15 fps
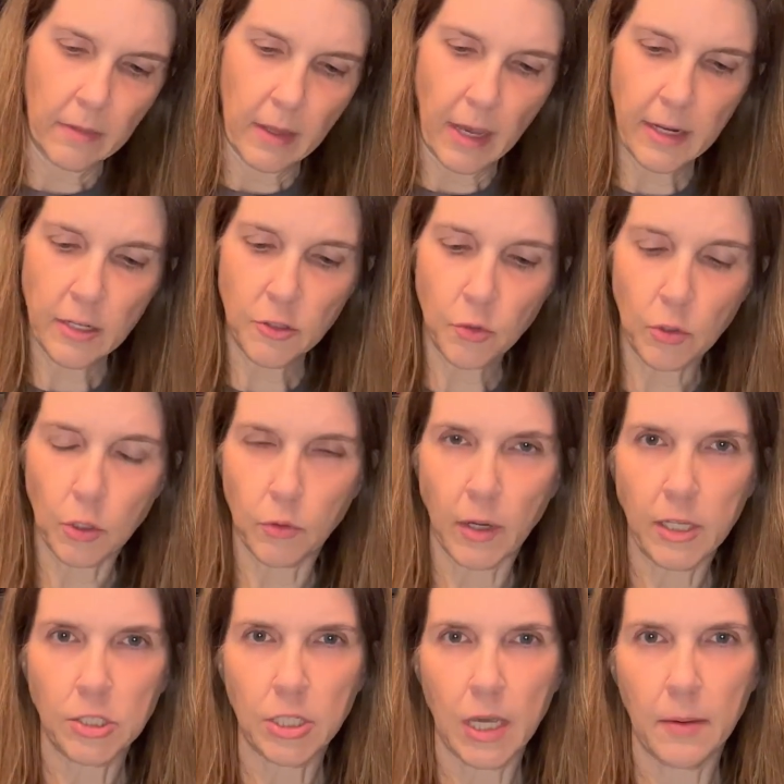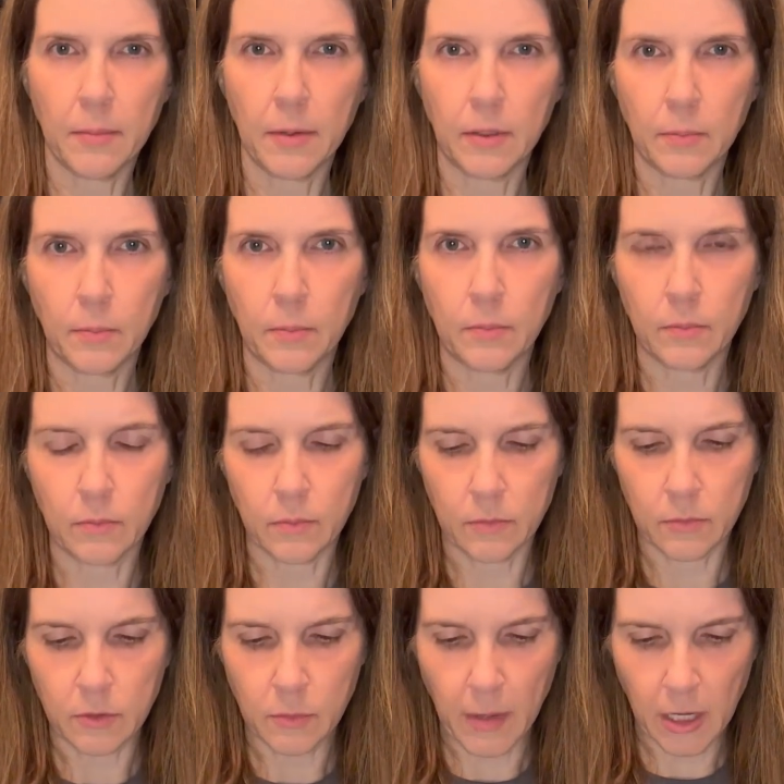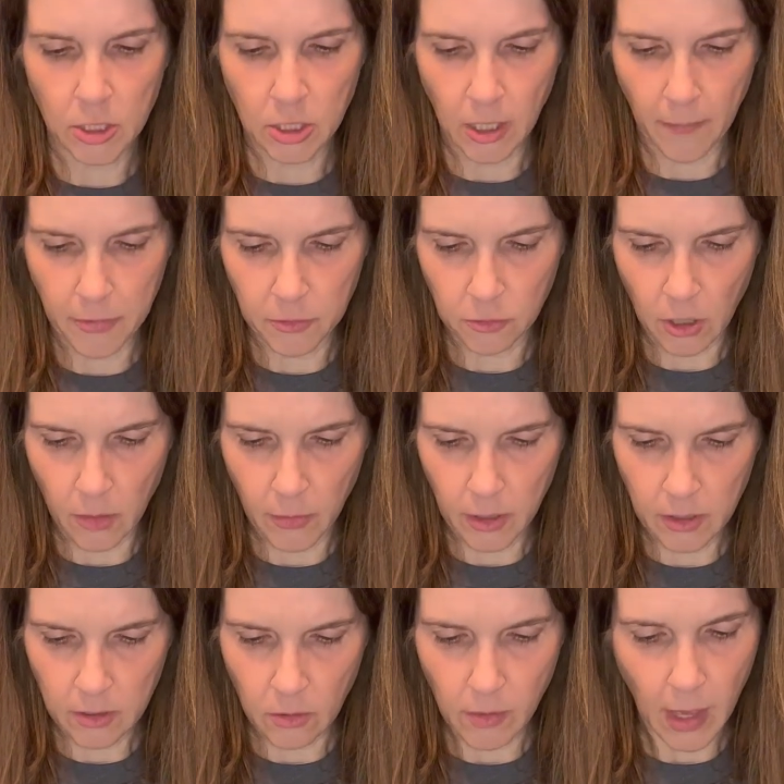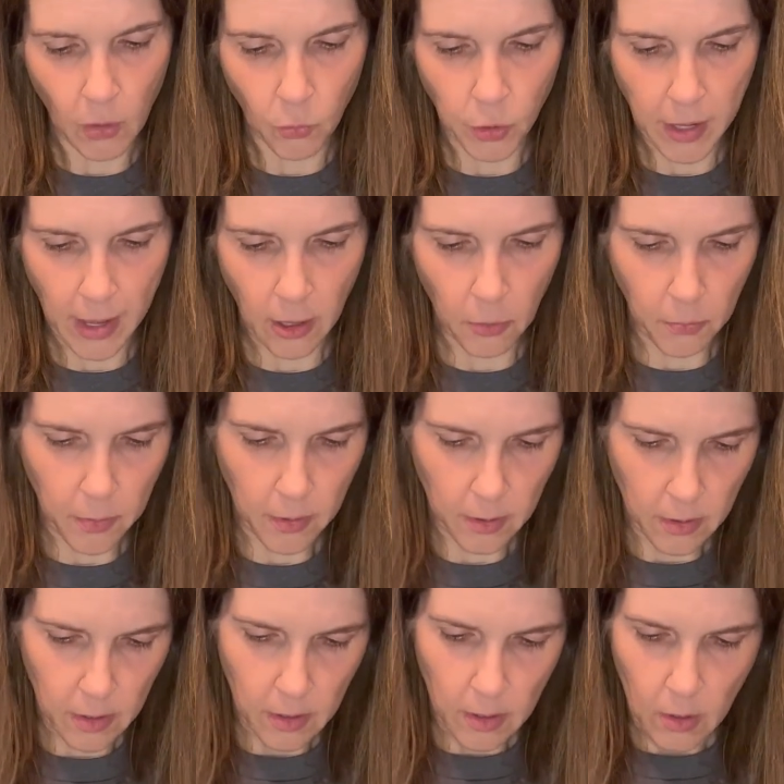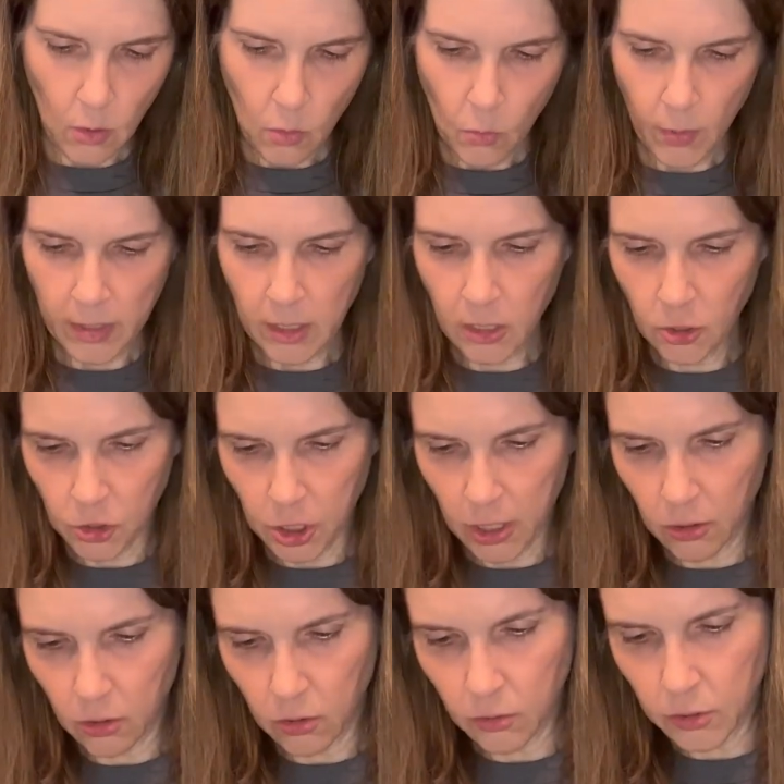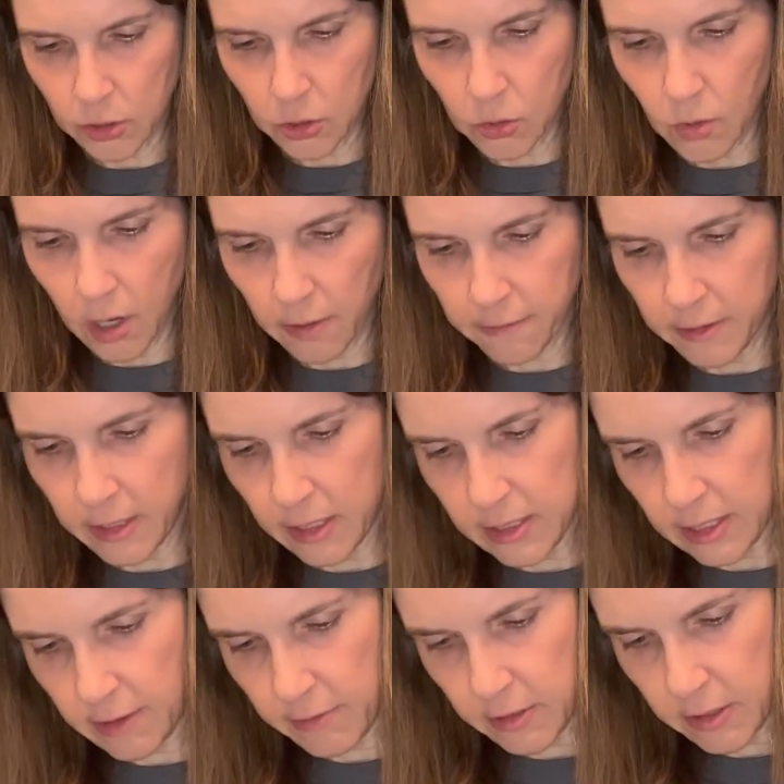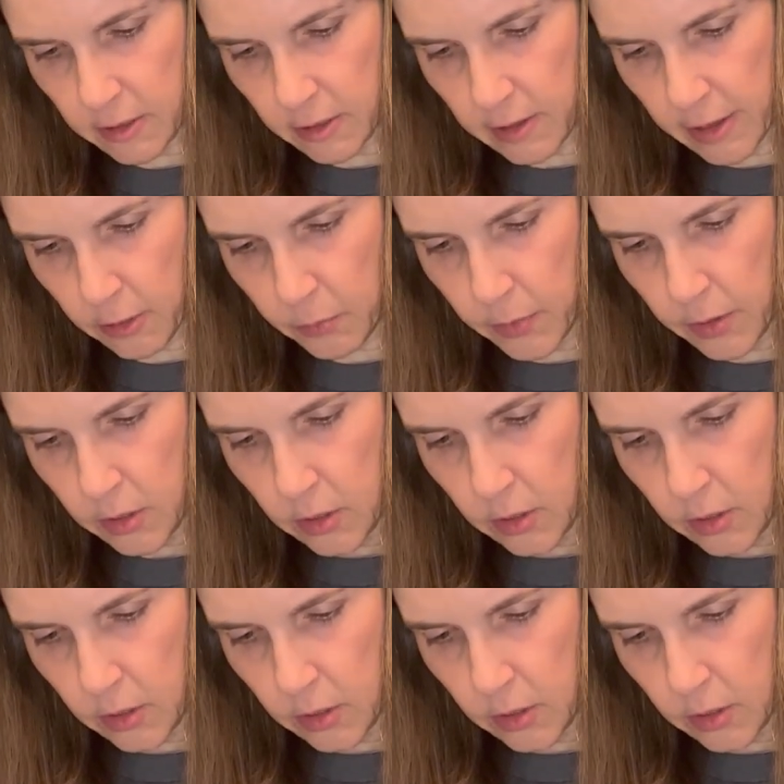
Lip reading: I didn't do a great job smashing up the strawberry, so that would help, but in general, we do often need to give this a little help.